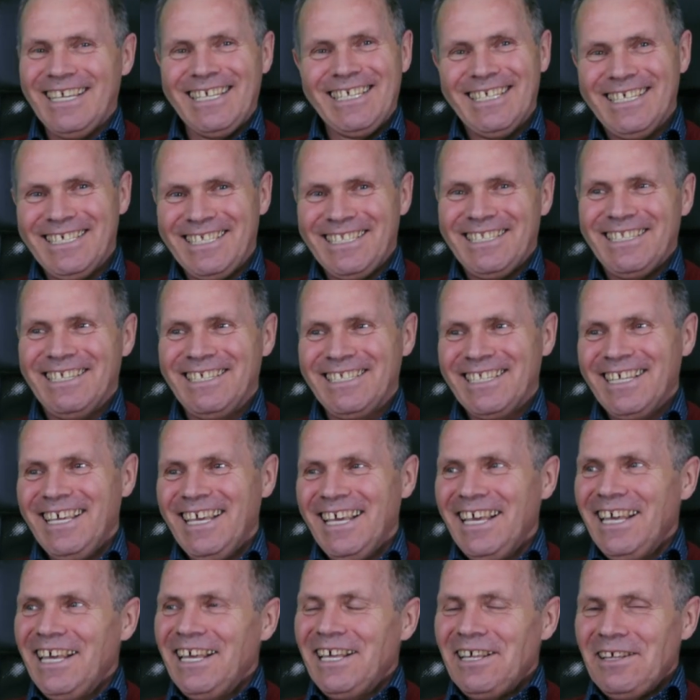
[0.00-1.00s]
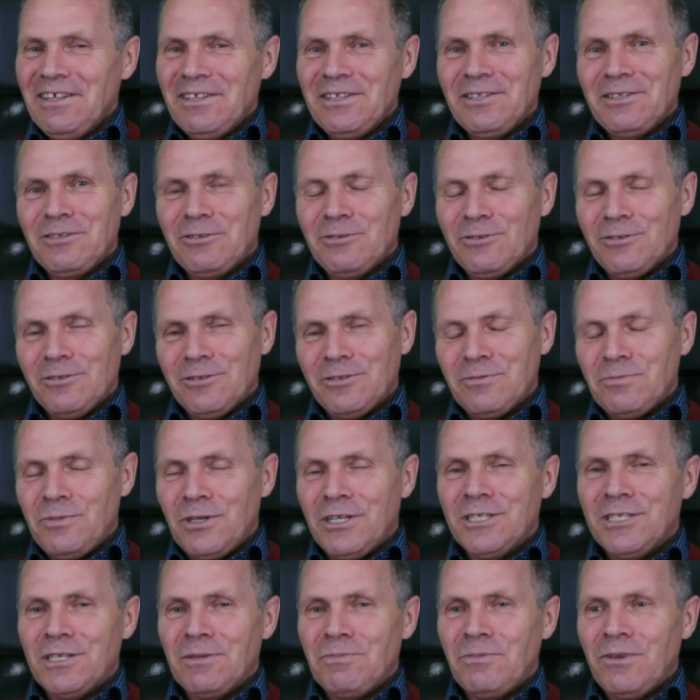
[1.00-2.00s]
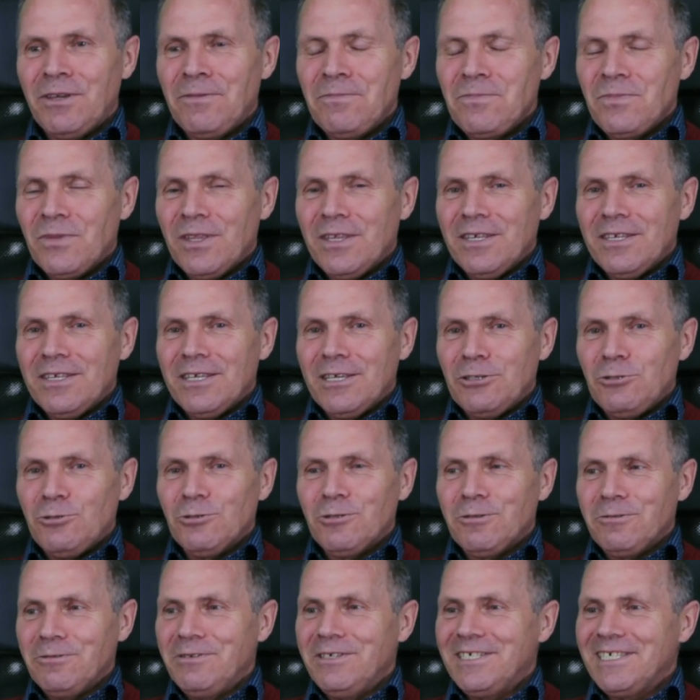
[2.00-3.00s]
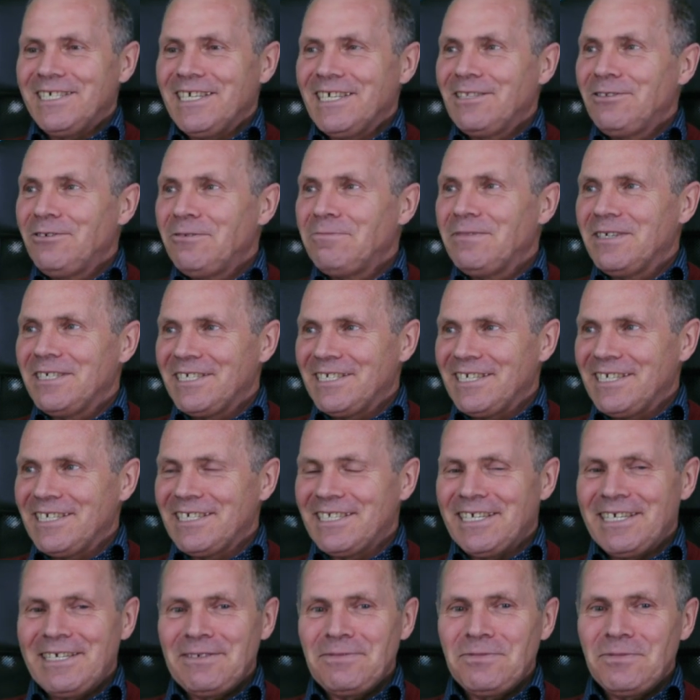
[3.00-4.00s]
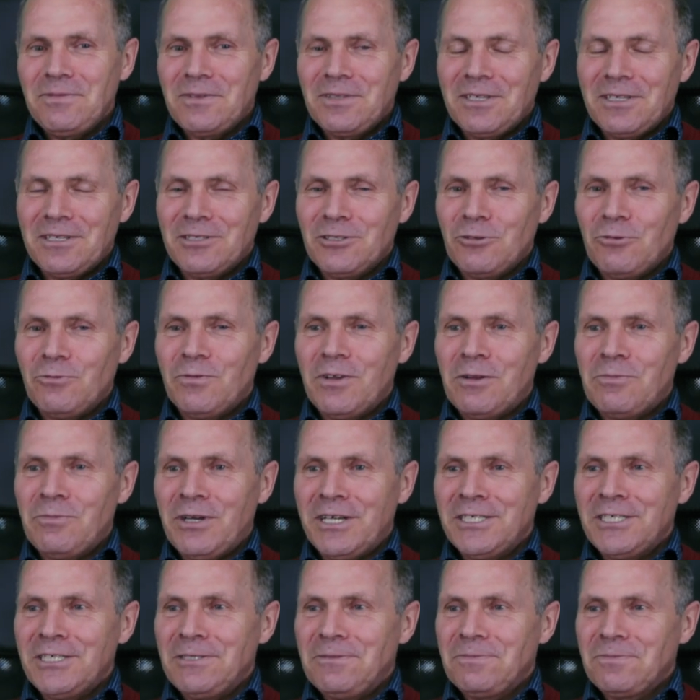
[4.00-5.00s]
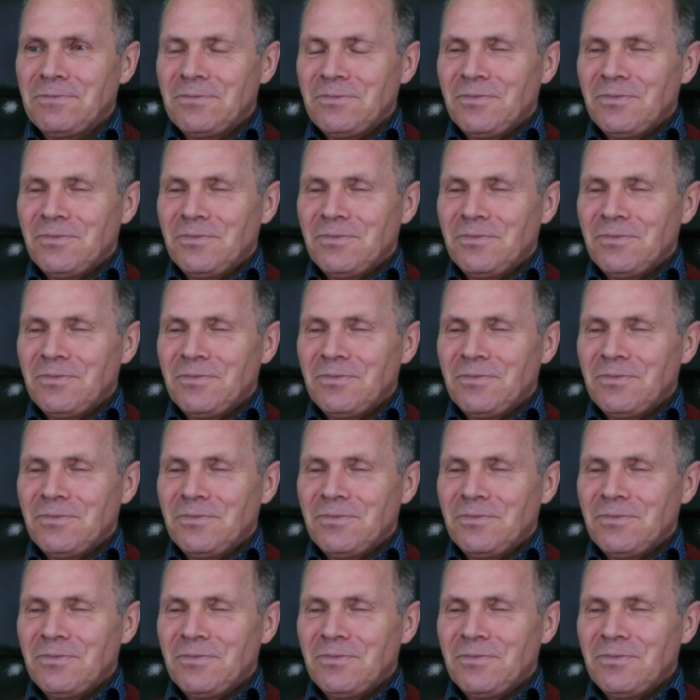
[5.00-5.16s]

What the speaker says: Yes, that's true. So basically, I feel at home here in SovElMash.